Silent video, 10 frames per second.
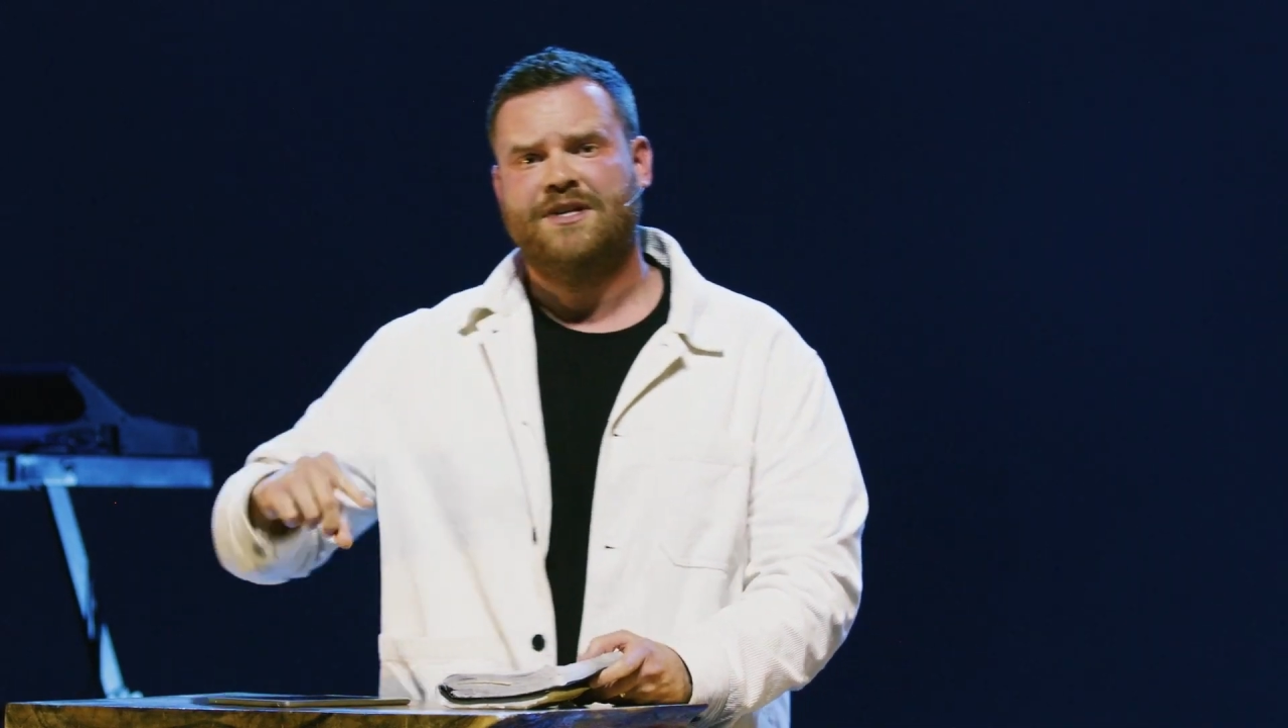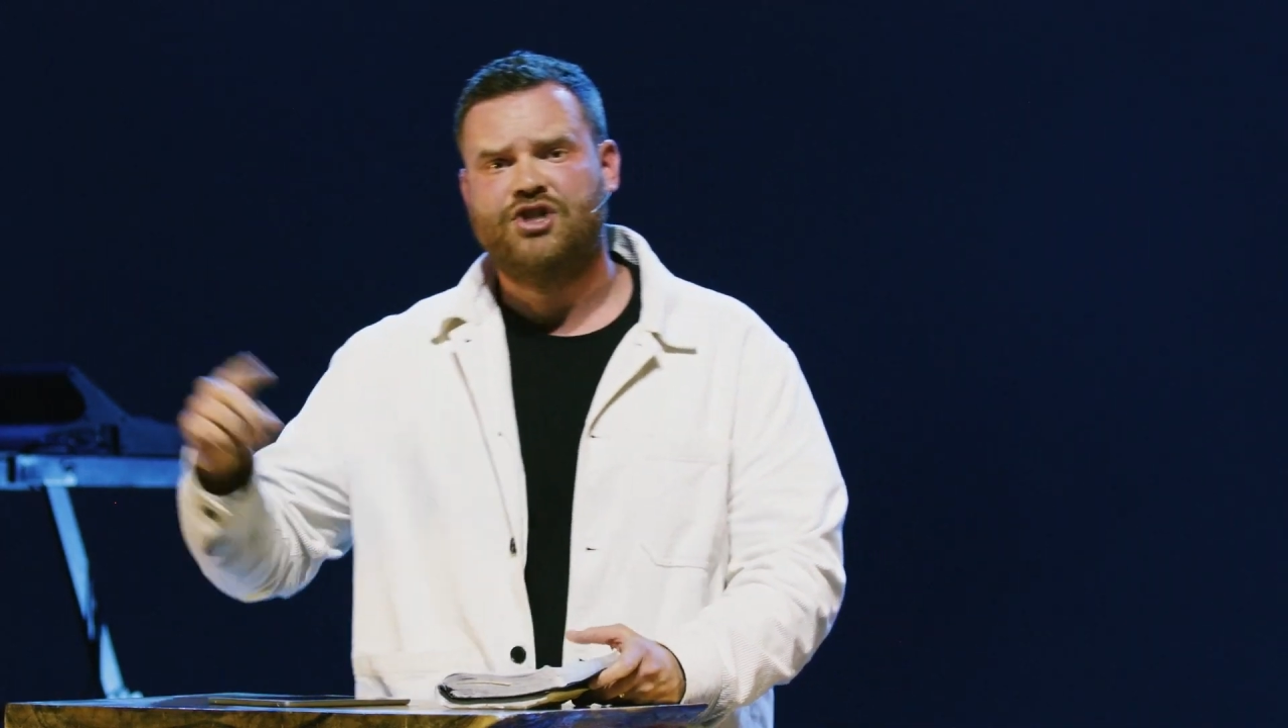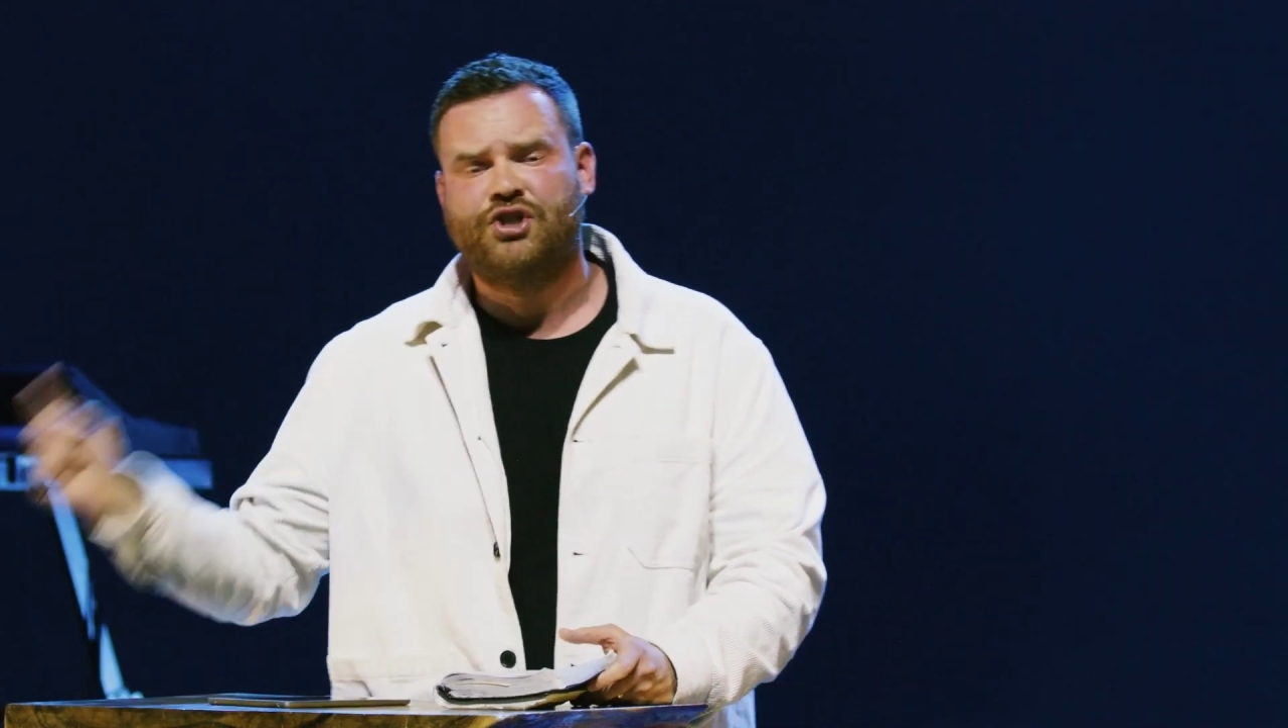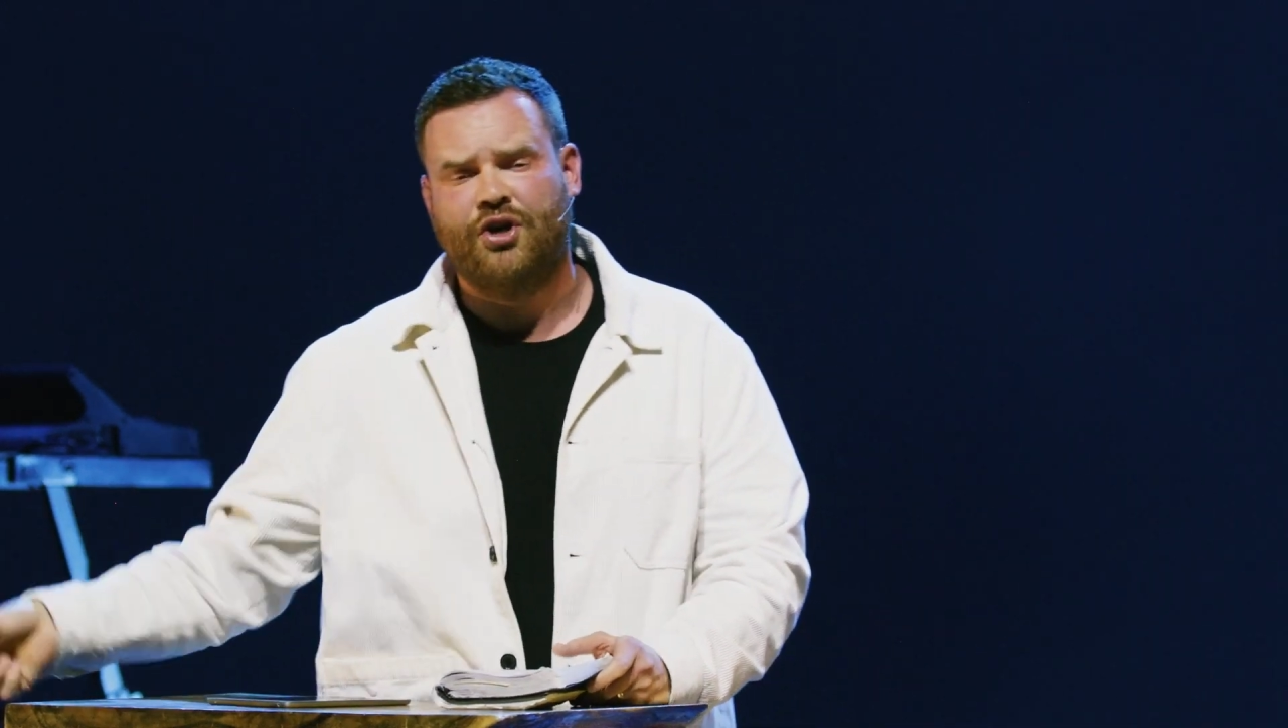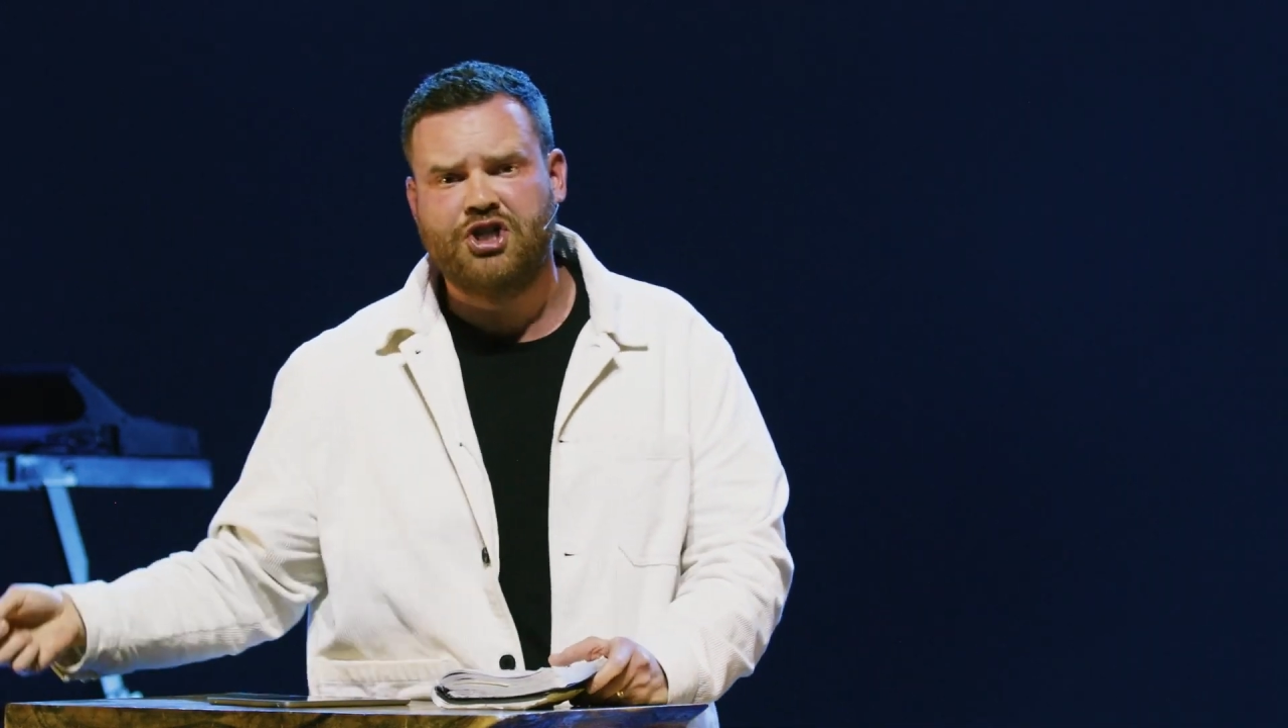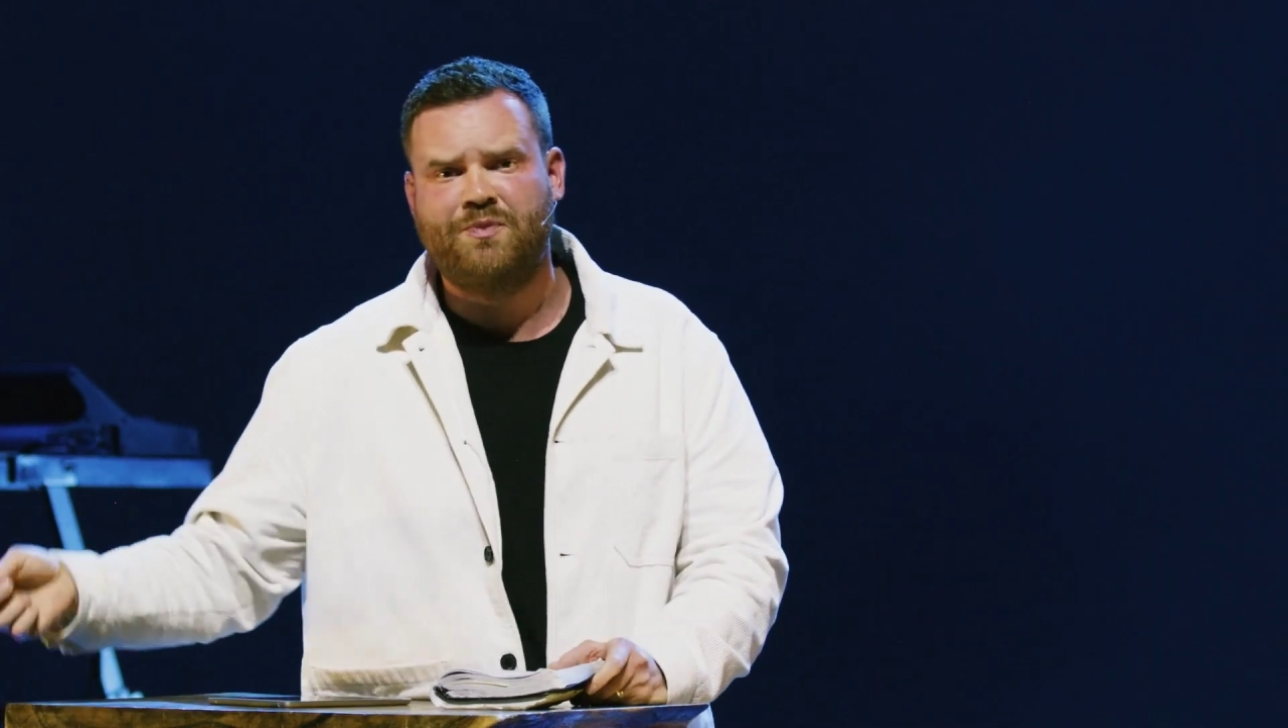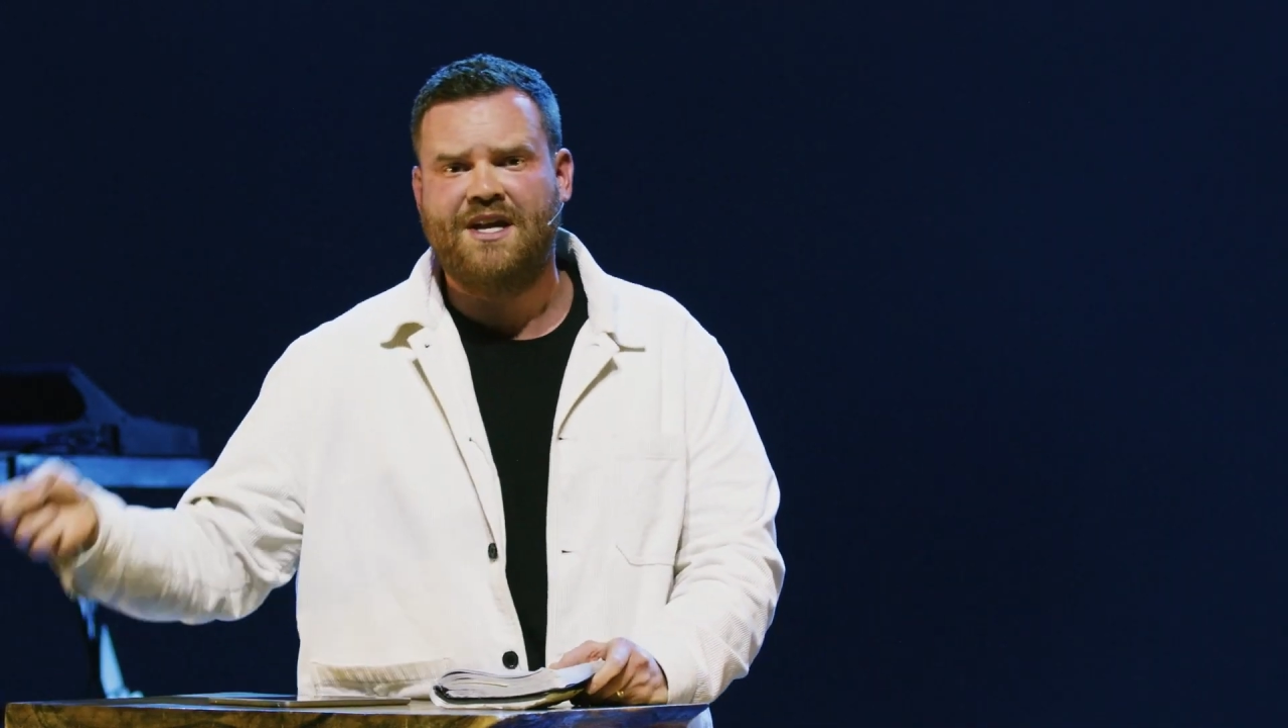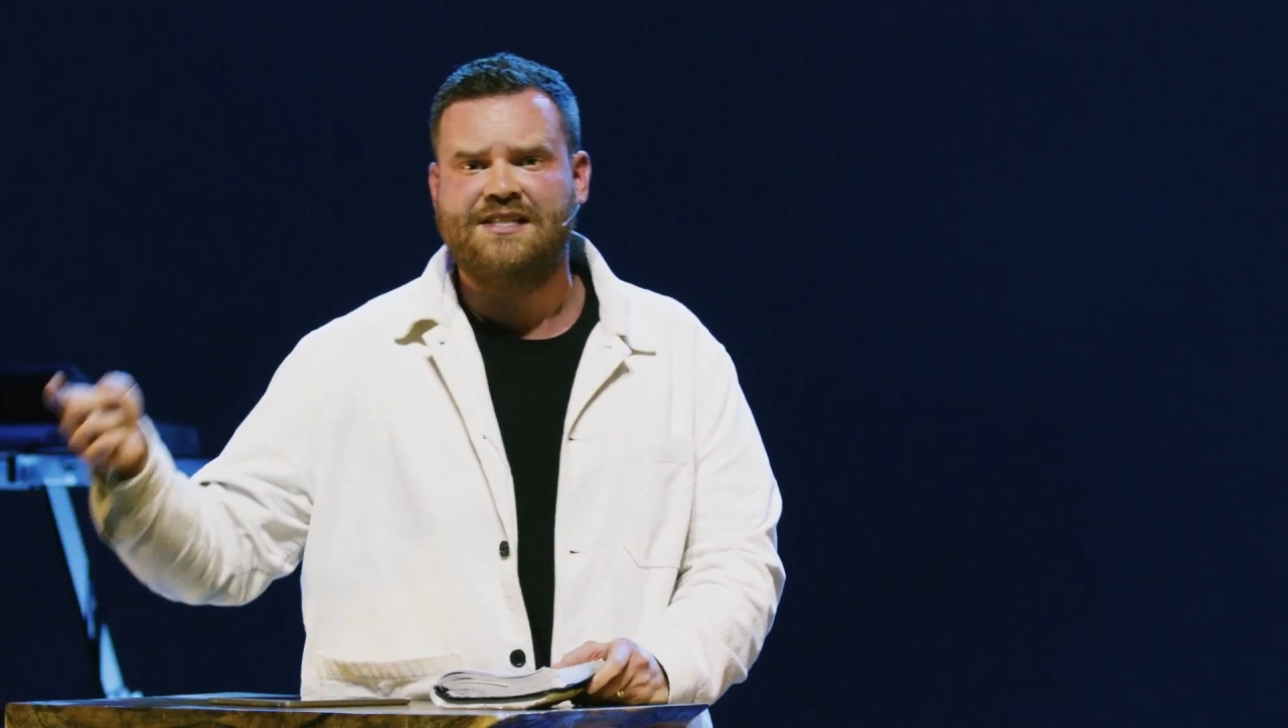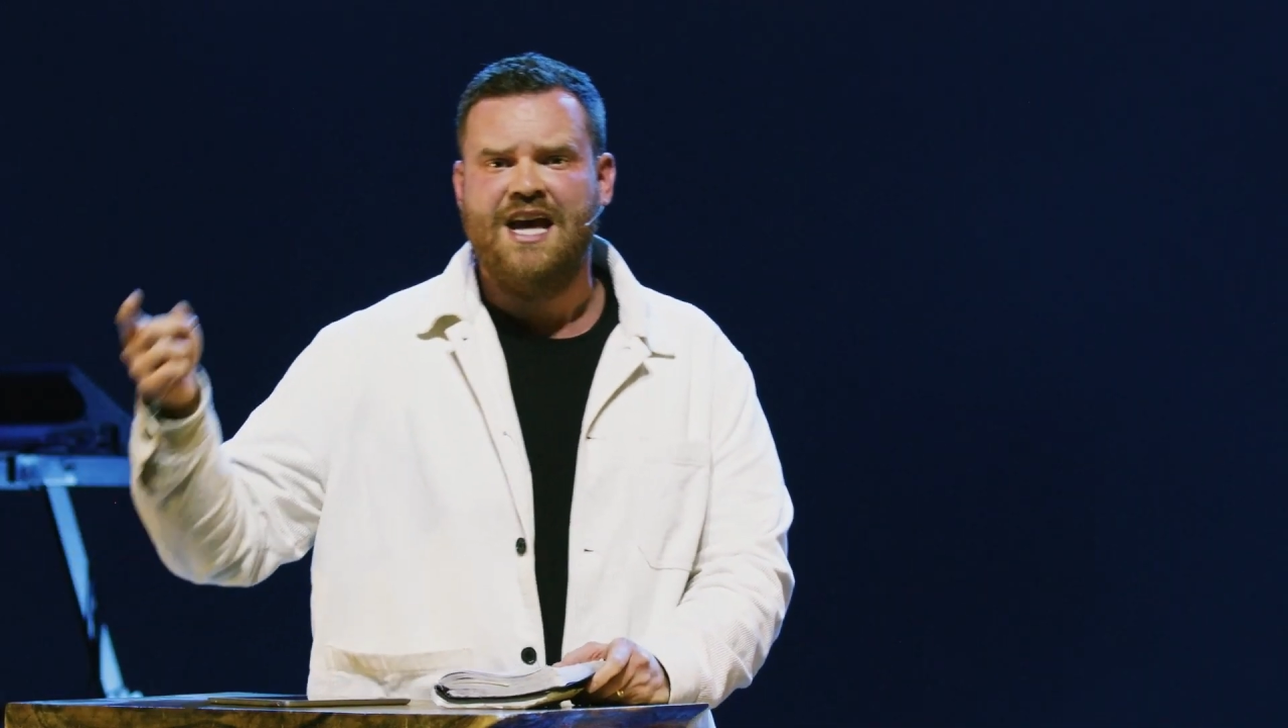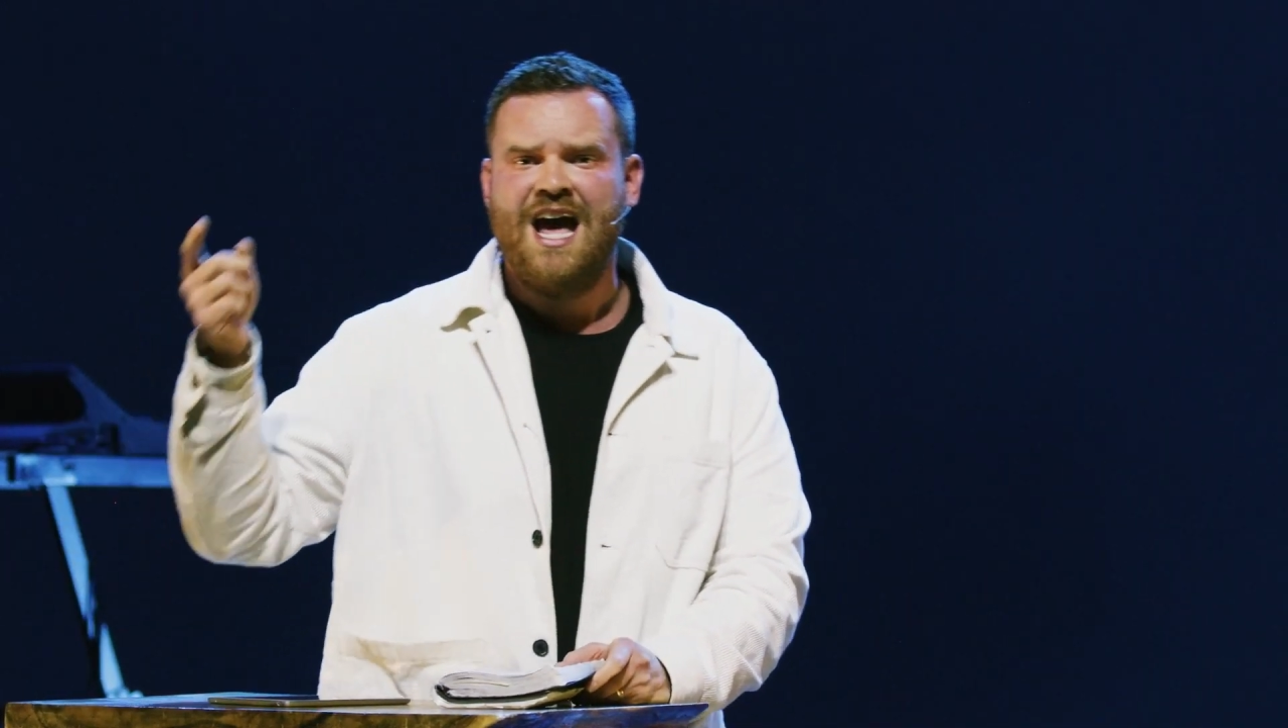to church
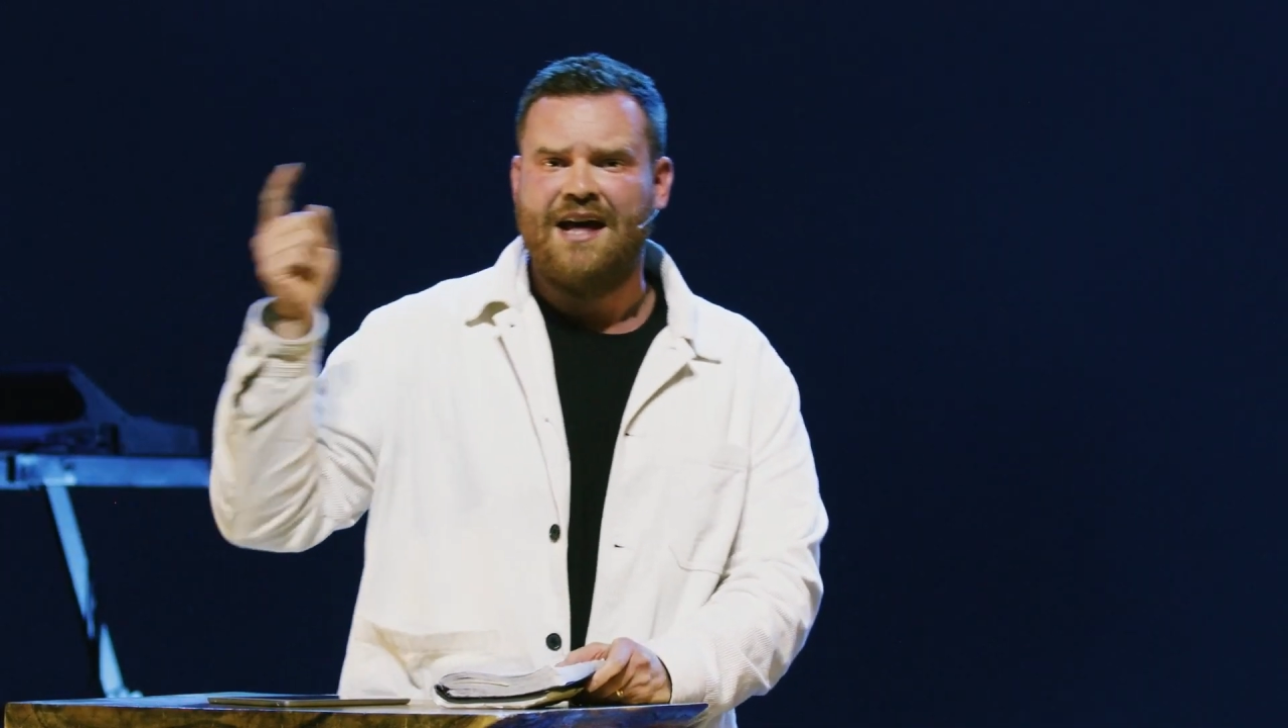because